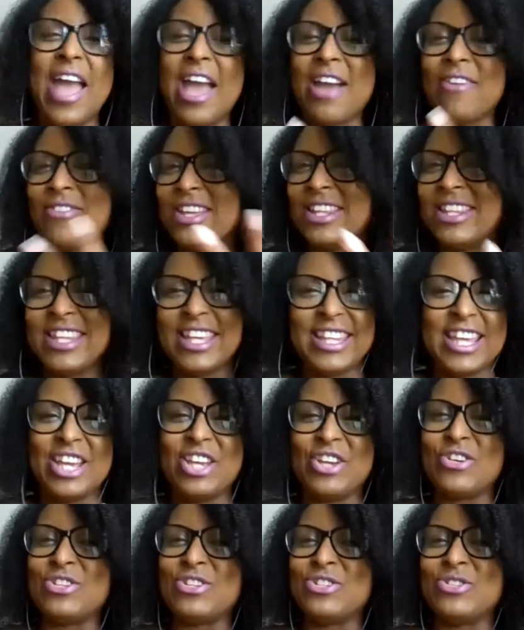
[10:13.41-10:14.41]
everything that
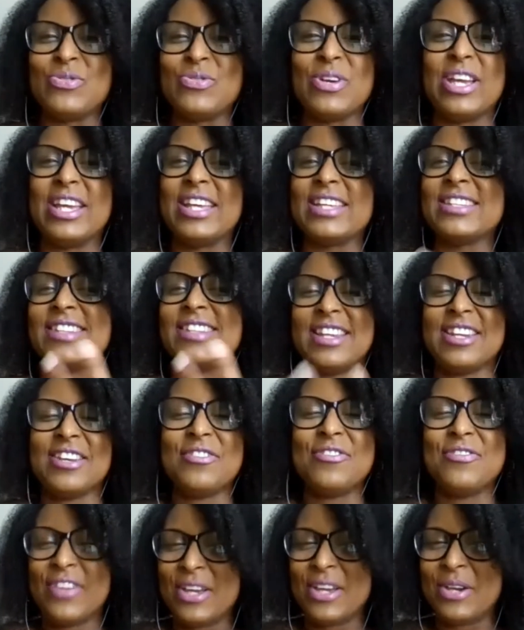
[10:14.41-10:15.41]
you're doing is going to
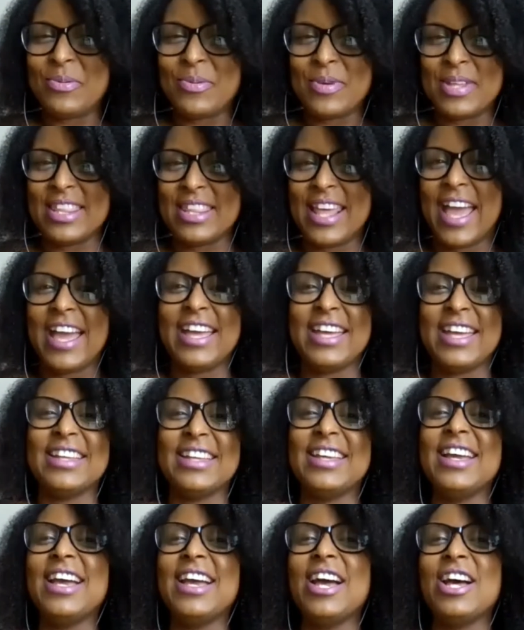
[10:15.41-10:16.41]
fit with that
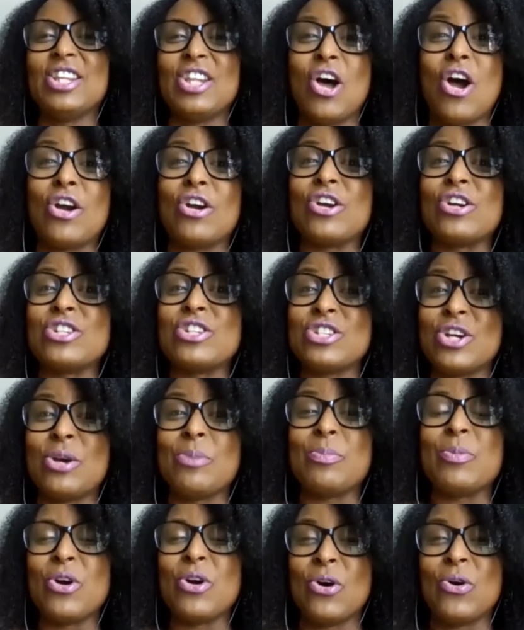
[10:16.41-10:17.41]
longer
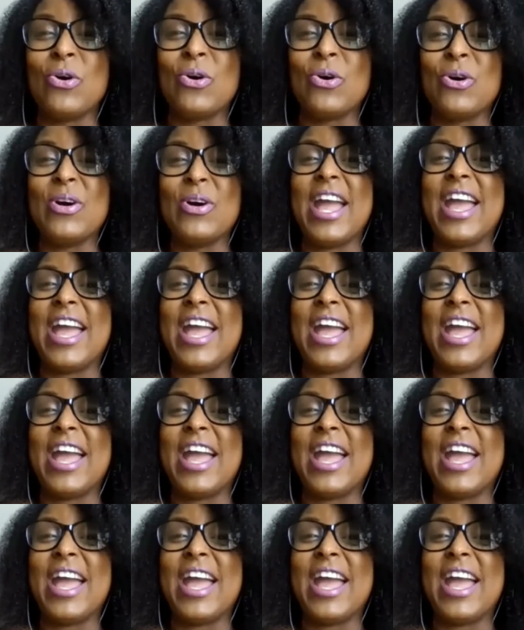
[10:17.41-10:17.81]
term goal.